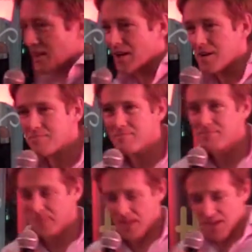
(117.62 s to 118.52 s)
Um,
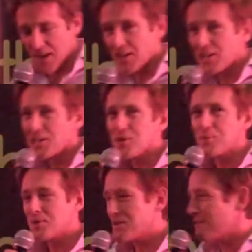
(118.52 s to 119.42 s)
an illegal
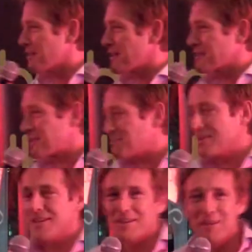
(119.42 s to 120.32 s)
manoeuvre, having a
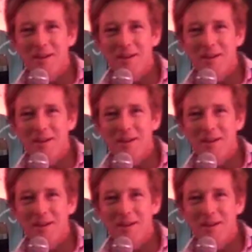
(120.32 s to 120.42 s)
beer